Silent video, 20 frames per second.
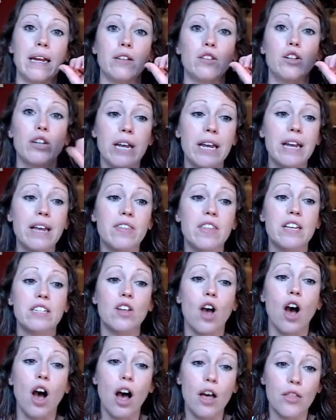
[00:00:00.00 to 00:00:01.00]
looking at
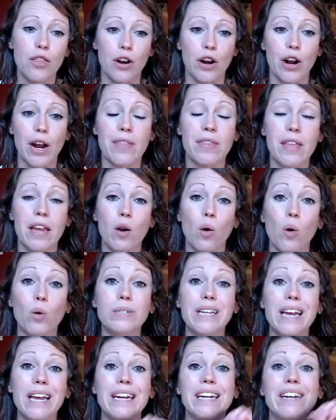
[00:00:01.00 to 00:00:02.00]
this author and they
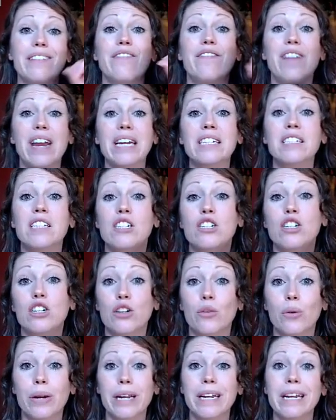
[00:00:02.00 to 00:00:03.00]
hold an advanced
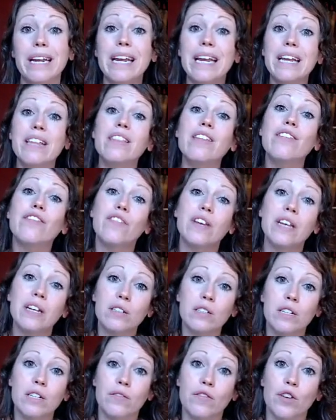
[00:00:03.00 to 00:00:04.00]
degree in the
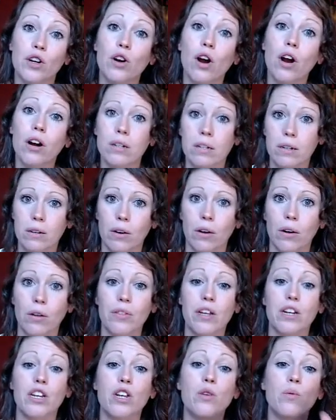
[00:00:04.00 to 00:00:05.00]
field of your article,
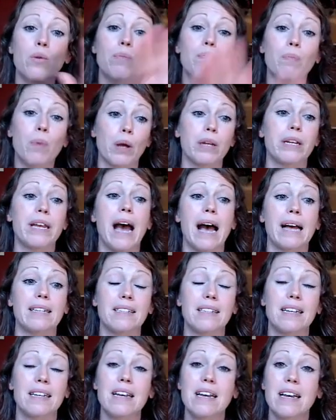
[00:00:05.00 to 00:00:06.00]
then you would put
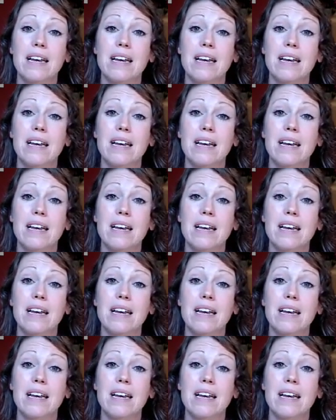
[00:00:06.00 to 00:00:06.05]
yes.